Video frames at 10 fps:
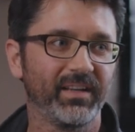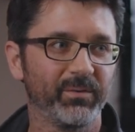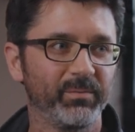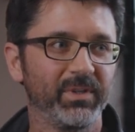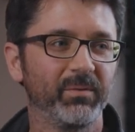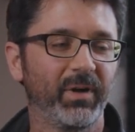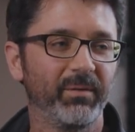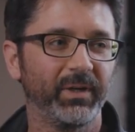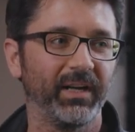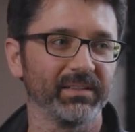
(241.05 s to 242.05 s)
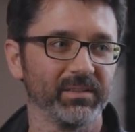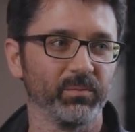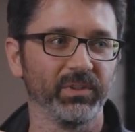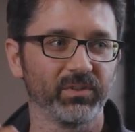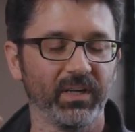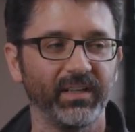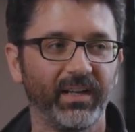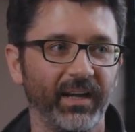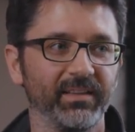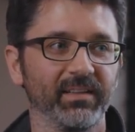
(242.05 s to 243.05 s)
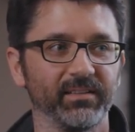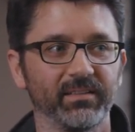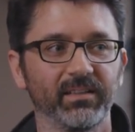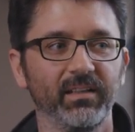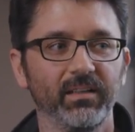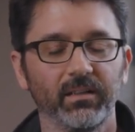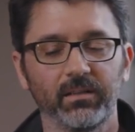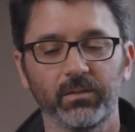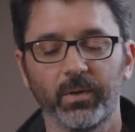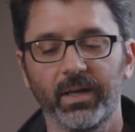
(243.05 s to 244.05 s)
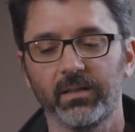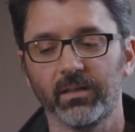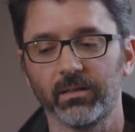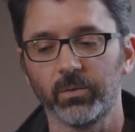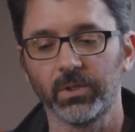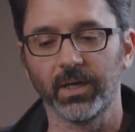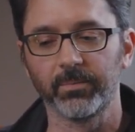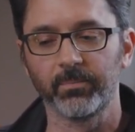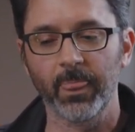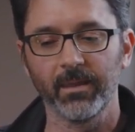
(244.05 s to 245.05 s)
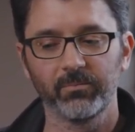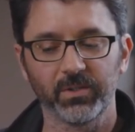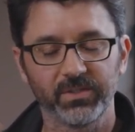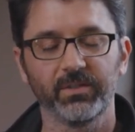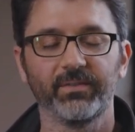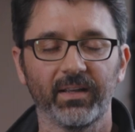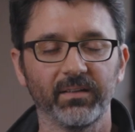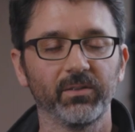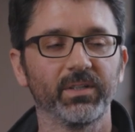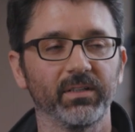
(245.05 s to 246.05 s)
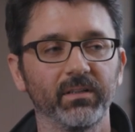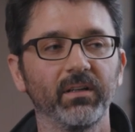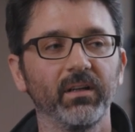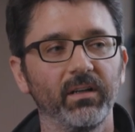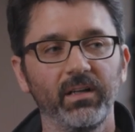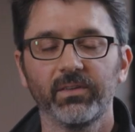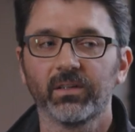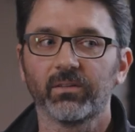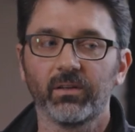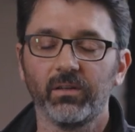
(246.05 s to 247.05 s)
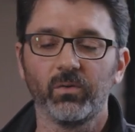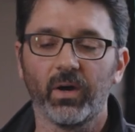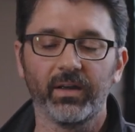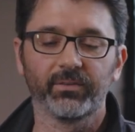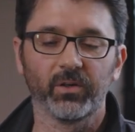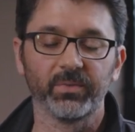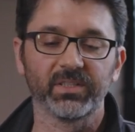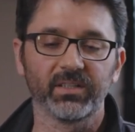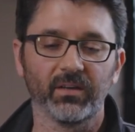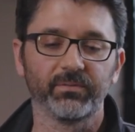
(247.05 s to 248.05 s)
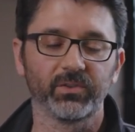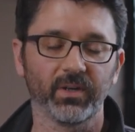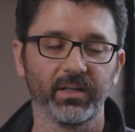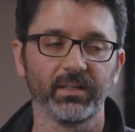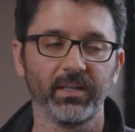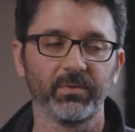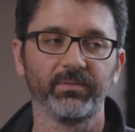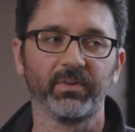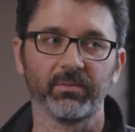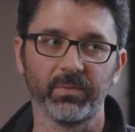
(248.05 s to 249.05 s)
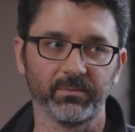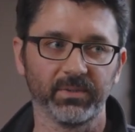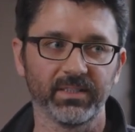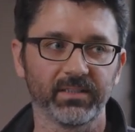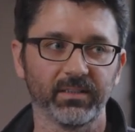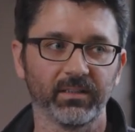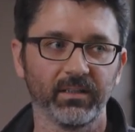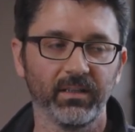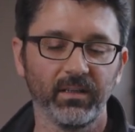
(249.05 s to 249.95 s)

That would be the primary access point, and tried to guide things in a way that would um, preserve that notion. And even the U I of Chrome itself, we tried to keep it very minimalistic.